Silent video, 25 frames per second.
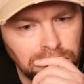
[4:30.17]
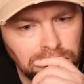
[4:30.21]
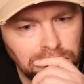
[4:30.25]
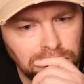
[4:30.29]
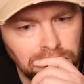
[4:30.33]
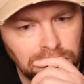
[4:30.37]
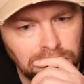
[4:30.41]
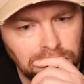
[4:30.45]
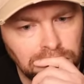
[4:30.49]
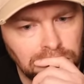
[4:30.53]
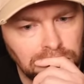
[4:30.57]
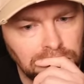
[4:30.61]

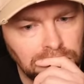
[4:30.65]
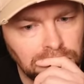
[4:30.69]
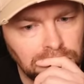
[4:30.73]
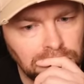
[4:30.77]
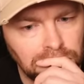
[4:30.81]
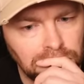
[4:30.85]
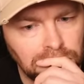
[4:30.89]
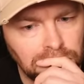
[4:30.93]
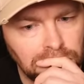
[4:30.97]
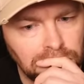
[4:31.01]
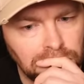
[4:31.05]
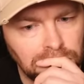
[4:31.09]

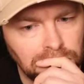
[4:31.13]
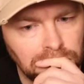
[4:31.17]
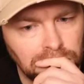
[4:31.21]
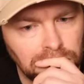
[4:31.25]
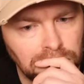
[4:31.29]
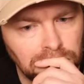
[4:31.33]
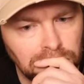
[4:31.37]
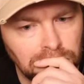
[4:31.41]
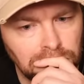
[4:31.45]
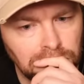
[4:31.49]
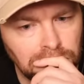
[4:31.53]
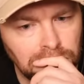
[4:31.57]

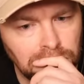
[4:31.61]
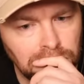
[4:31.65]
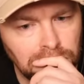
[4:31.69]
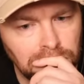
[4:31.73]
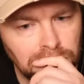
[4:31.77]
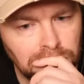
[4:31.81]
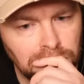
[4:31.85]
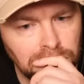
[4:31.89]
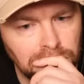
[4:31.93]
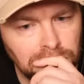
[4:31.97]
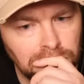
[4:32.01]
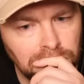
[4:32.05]

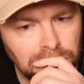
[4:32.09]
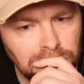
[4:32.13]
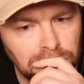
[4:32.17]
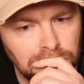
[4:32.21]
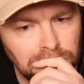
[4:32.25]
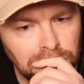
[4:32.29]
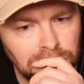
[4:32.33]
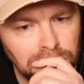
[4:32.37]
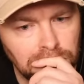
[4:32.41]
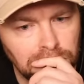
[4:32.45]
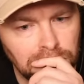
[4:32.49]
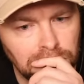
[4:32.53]

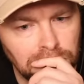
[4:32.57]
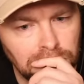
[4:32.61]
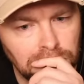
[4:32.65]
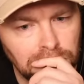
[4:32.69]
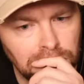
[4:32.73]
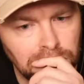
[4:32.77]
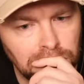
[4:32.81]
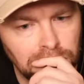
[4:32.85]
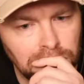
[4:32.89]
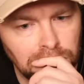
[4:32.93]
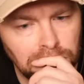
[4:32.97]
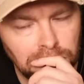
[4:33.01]

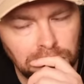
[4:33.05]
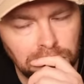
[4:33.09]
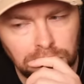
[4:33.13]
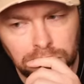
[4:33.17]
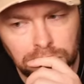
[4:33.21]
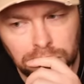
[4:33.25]
[no speech]